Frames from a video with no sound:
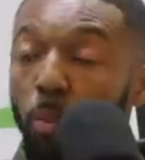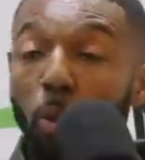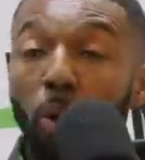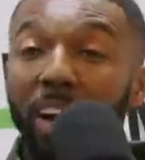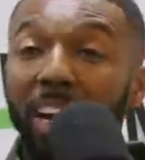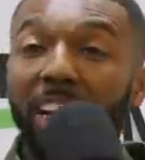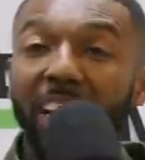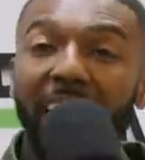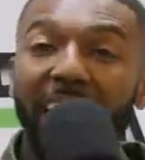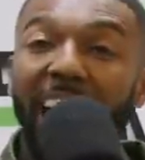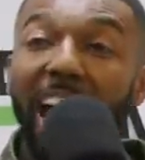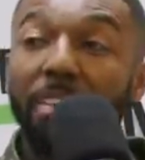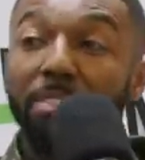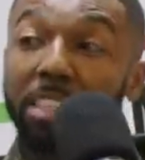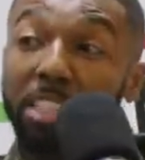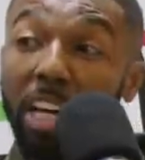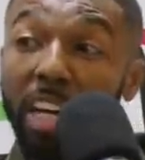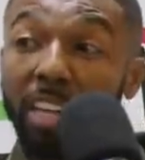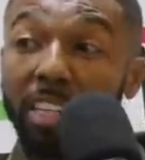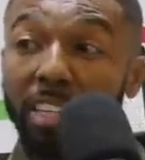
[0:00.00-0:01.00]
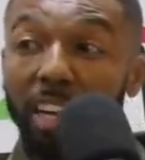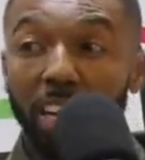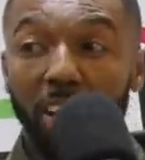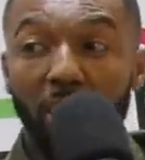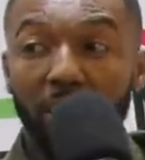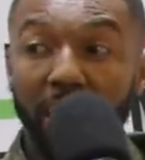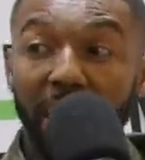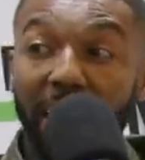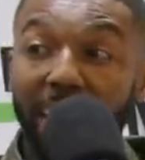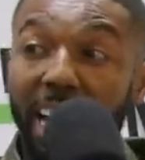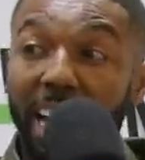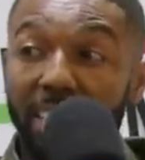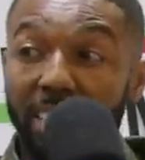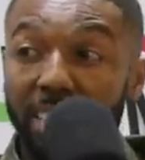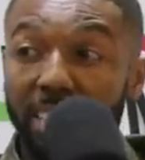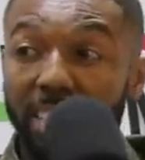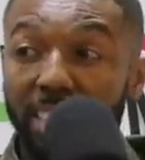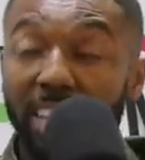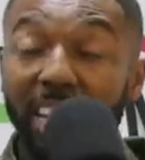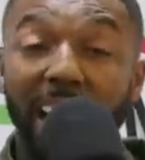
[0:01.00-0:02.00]
What could I have done along that
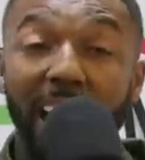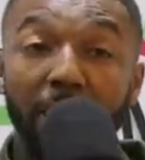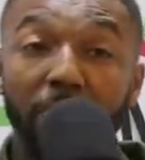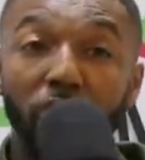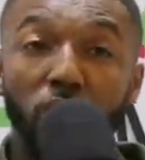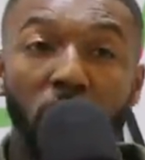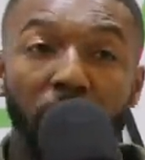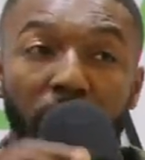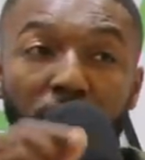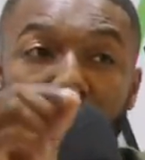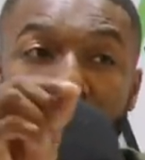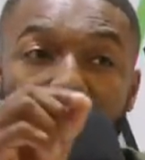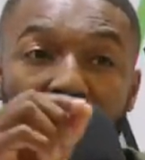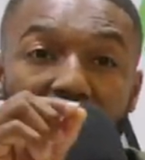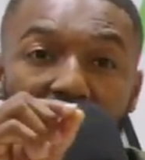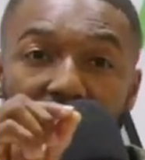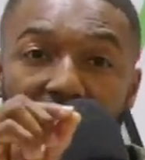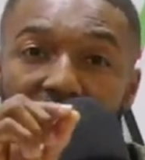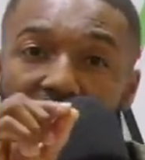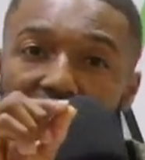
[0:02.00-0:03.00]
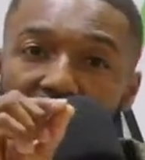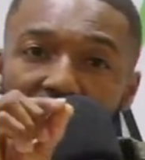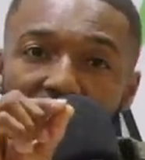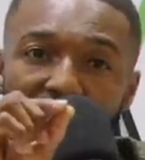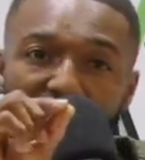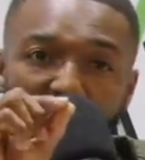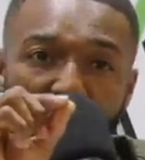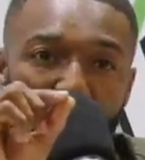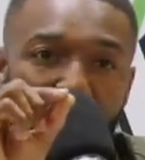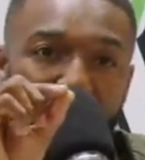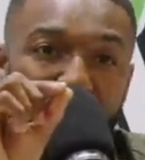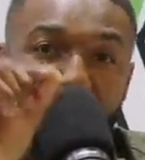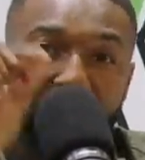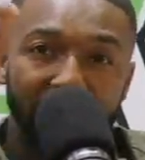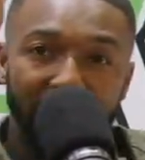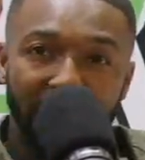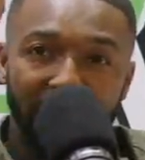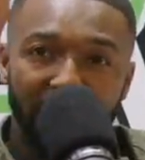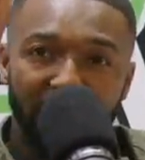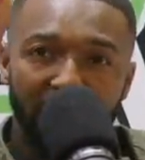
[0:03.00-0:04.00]
analysis? Could I have drawn a trend line like
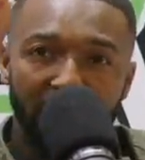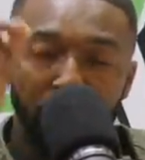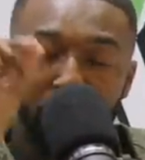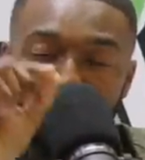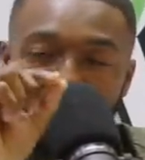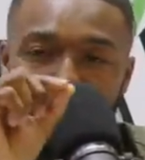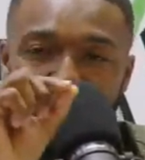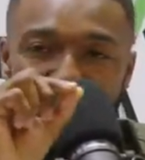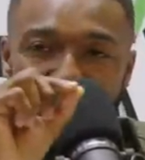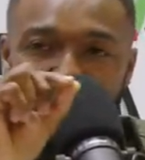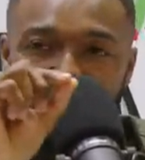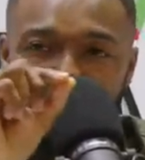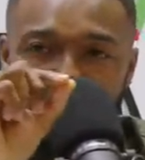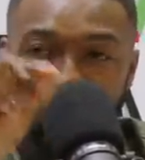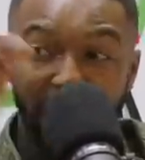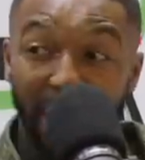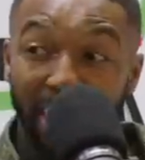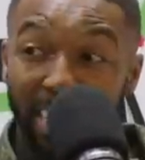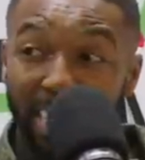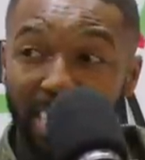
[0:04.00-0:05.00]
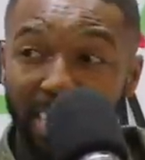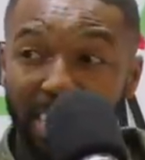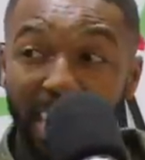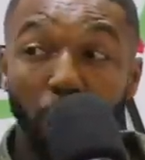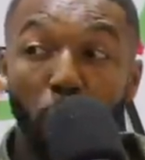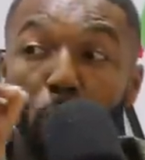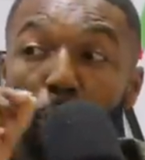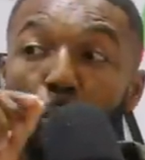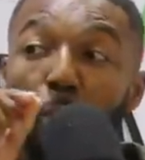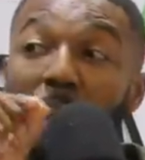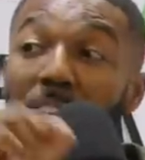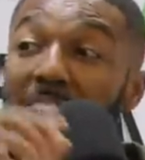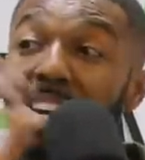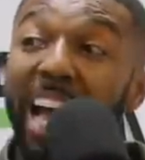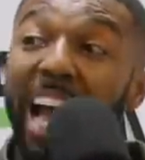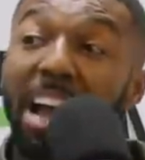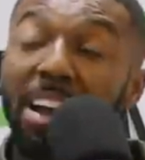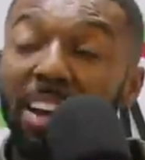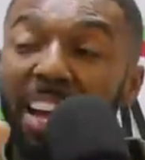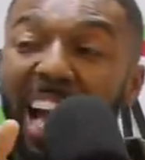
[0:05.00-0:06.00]
this versus like like this? Like yeah. what could
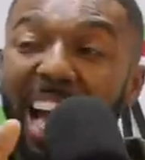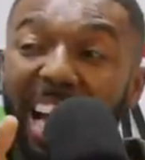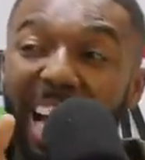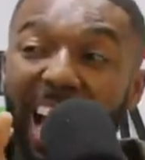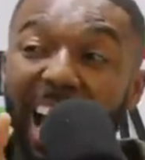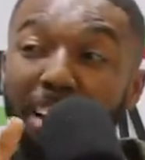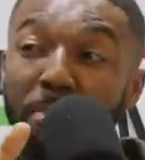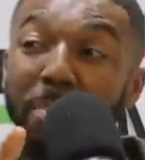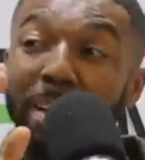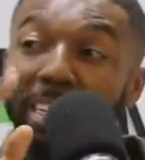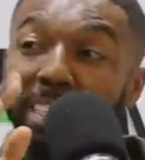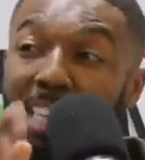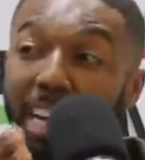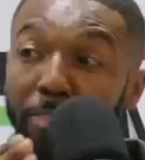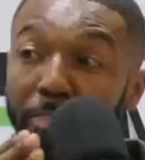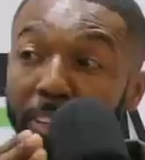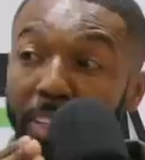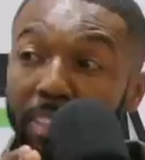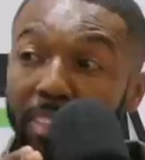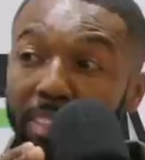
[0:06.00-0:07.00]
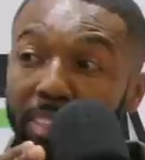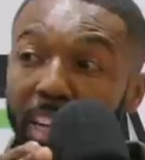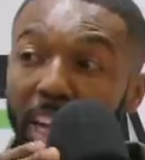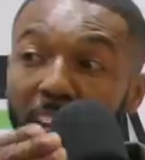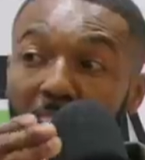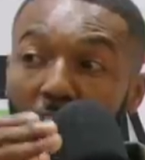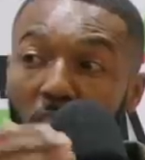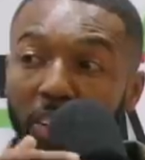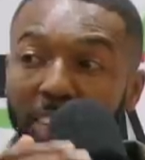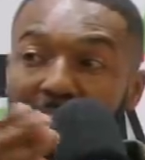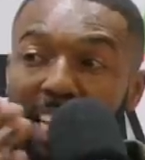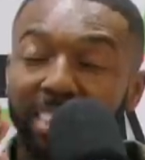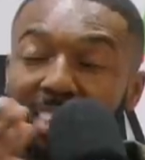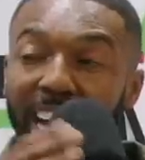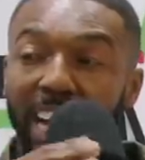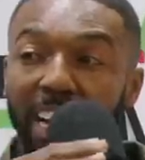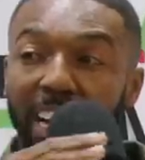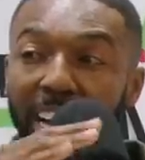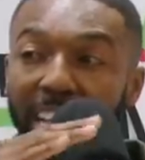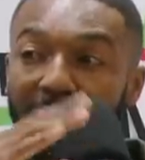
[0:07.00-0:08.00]
have have been different along that
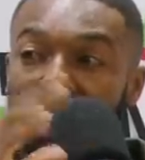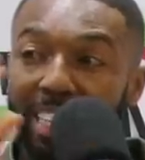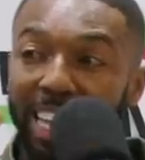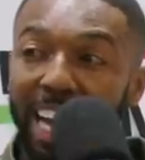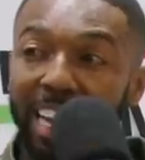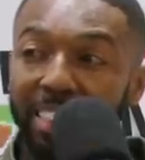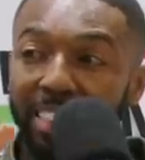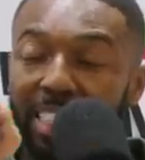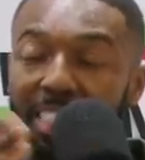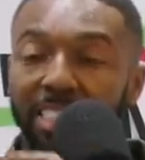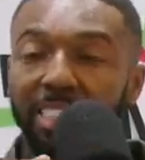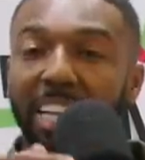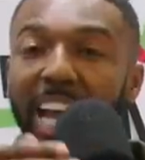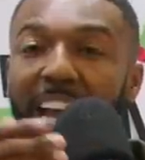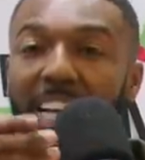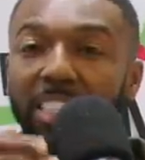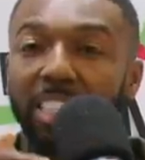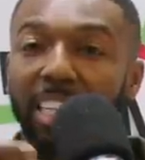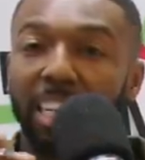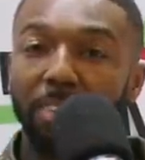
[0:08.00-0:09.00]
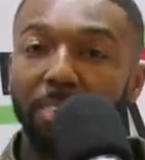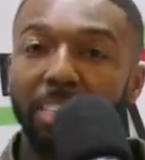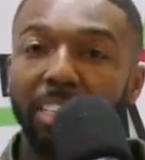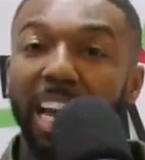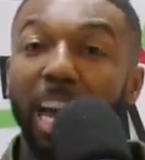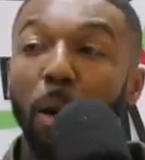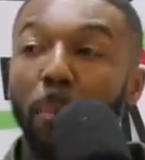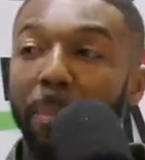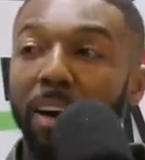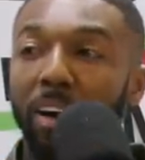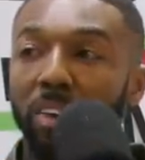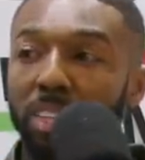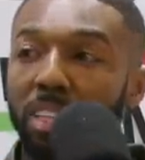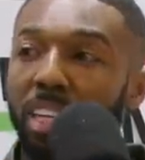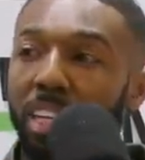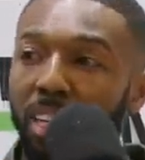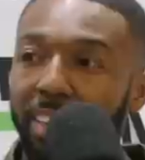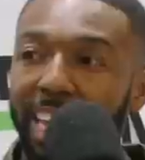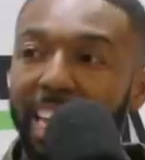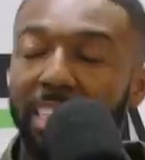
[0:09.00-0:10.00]
entire like analysis to actually yeah. even help out
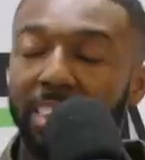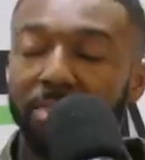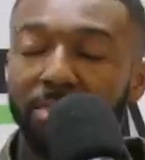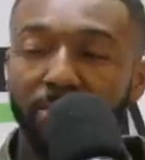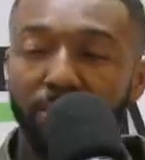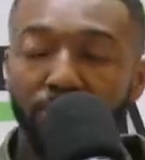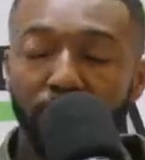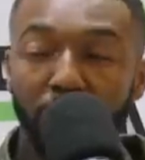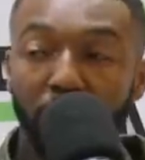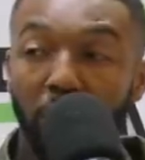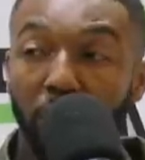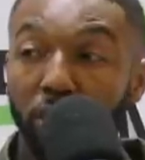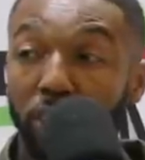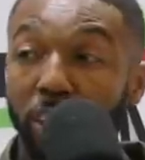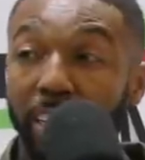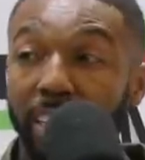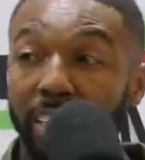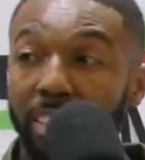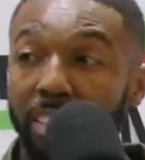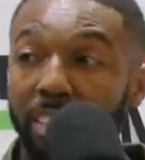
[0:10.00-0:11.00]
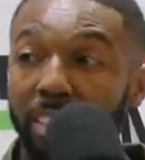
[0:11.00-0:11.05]
that certain trade?